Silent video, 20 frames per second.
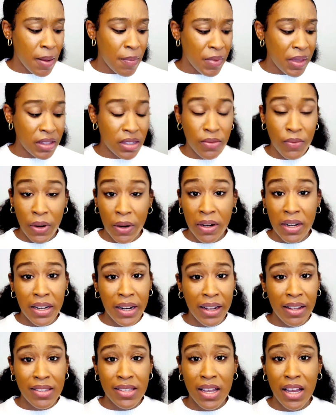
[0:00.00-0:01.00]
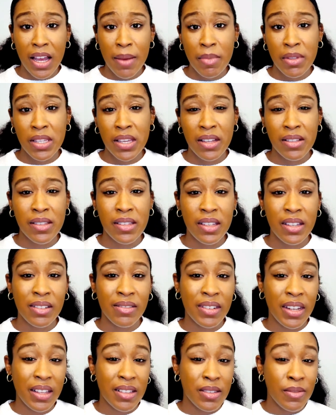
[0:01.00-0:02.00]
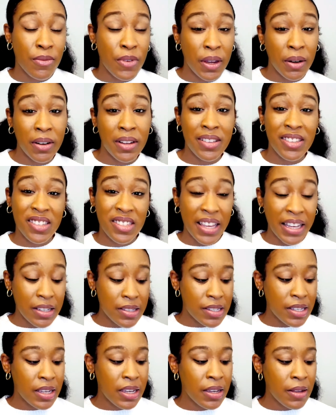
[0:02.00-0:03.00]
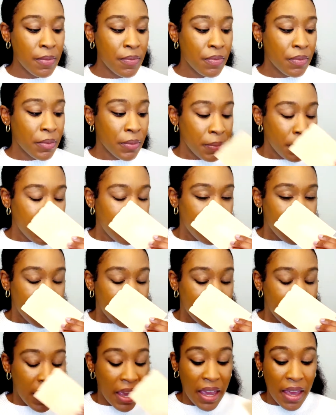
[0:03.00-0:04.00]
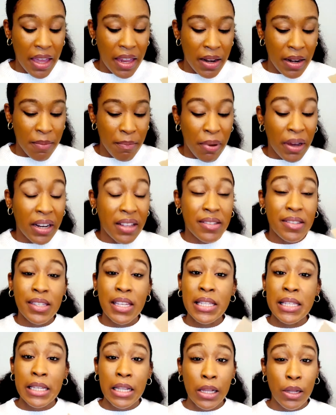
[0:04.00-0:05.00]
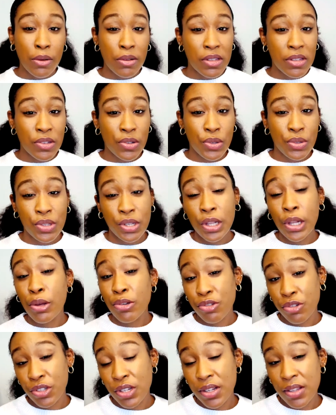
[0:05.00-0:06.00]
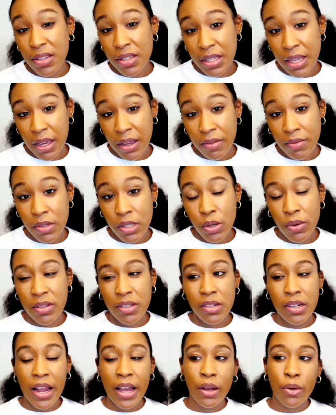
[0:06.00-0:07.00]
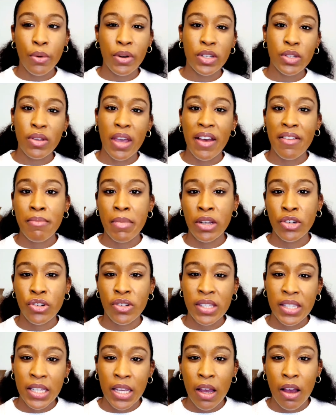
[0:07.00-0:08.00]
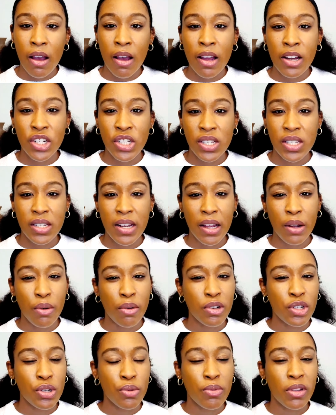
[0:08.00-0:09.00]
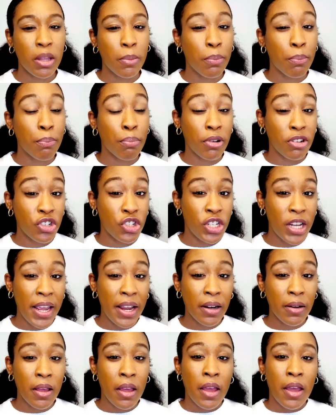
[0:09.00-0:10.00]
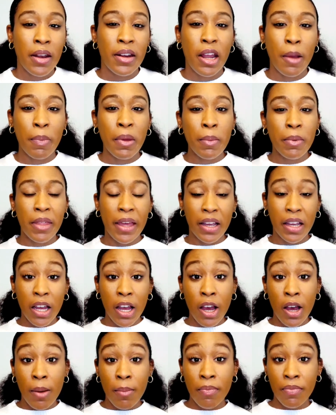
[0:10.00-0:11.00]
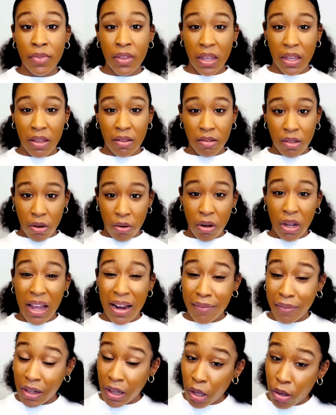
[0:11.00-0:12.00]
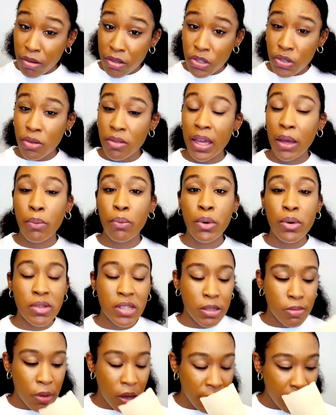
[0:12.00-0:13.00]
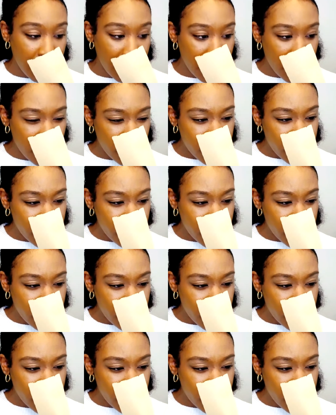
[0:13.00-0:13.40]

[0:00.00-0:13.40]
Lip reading: It's very nighttime. It's very sexy, but it sits closer to the skin. So it's not going to have major sillage. It's not going to really project. Now people that come, kind of close to you, they will smell it.